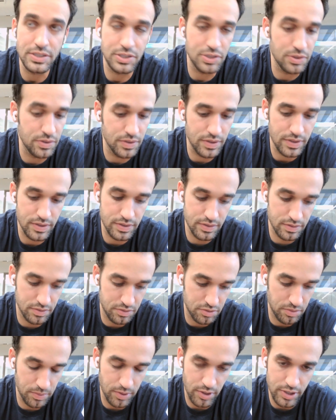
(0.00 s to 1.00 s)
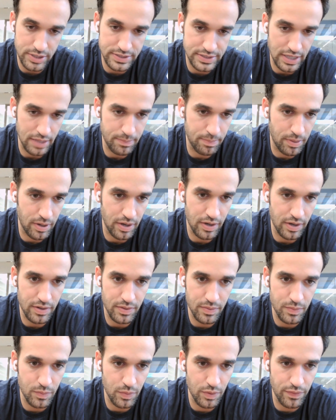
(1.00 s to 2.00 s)
Yeah. So to be honest, that part
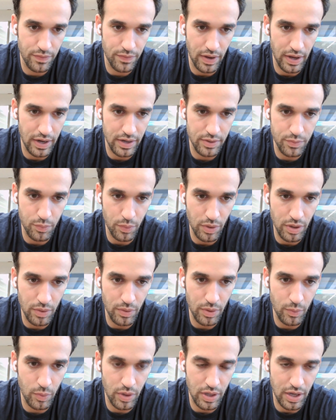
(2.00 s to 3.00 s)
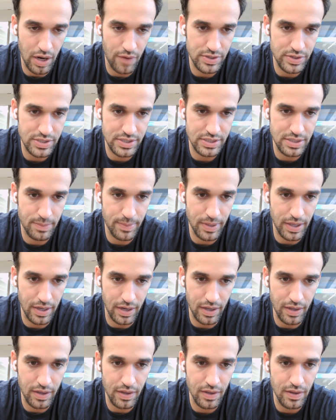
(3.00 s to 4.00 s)
we've had it really, really well covered since the
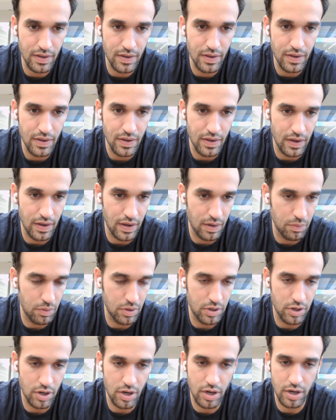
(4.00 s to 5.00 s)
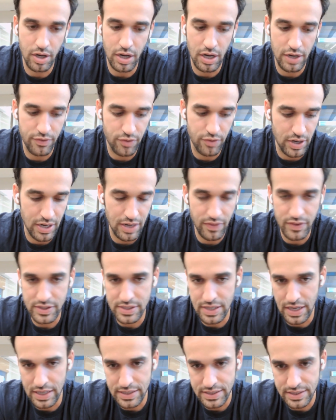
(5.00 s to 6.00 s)
beginning. We've got our California
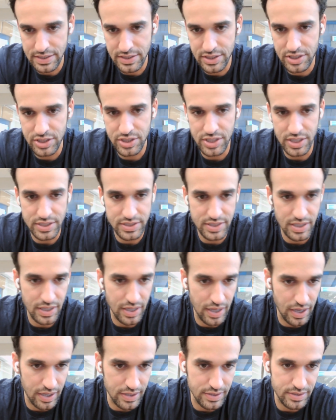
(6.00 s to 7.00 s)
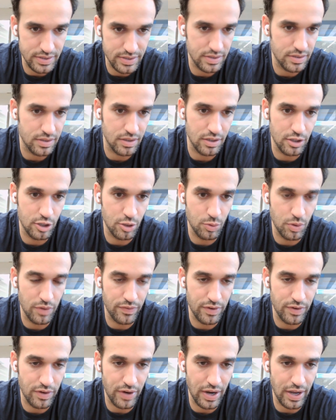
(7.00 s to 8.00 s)
lenders license just in case, although
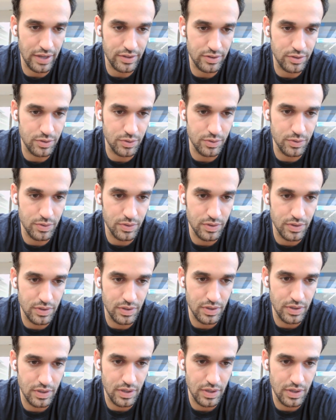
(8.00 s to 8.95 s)
we've never had to